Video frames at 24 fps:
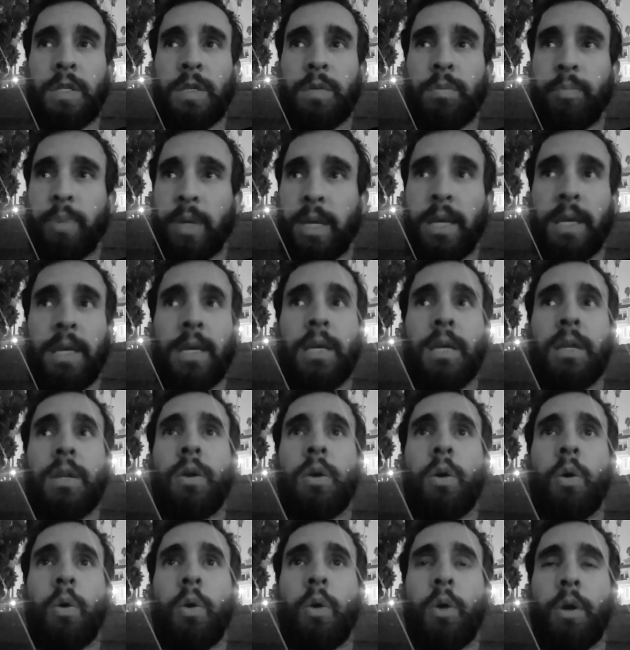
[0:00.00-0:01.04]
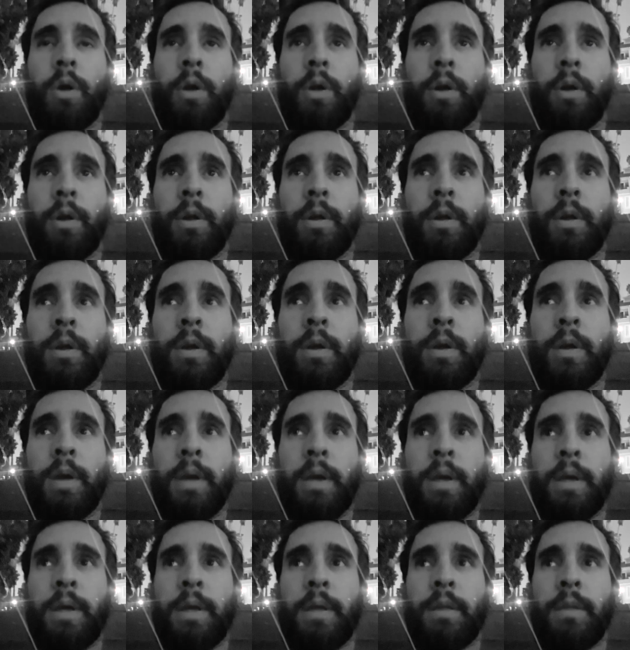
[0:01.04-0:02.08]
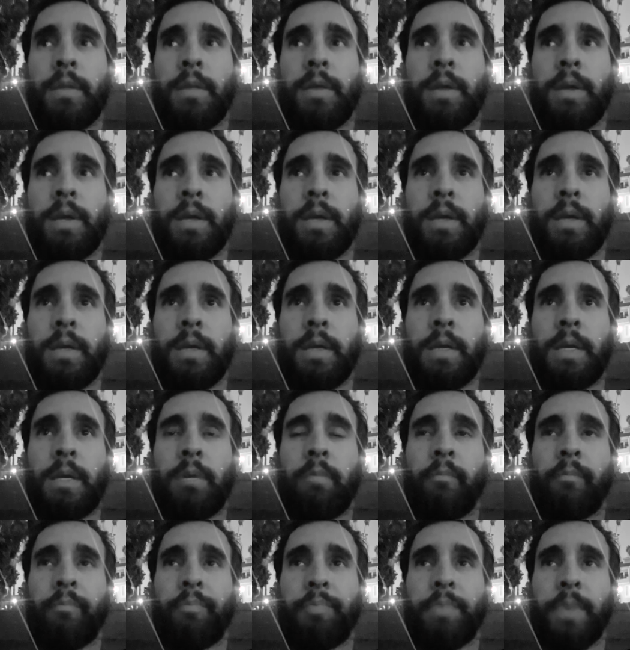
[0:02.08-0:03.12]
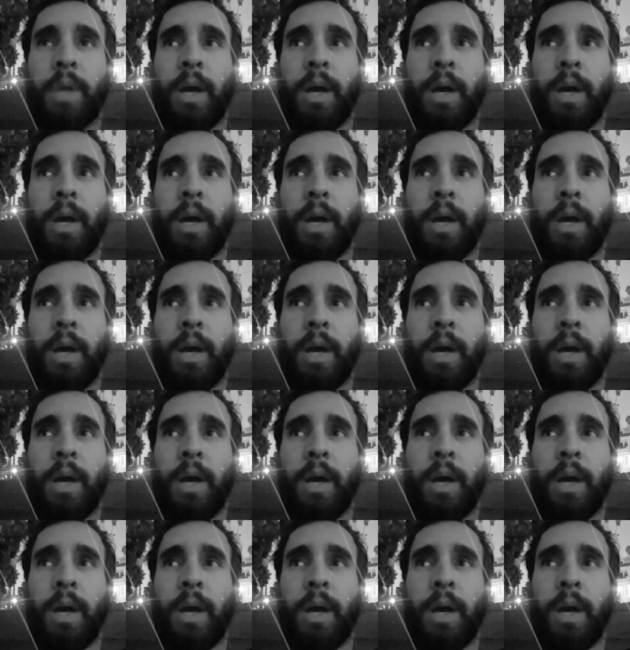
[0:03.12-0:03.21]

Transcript: speed or the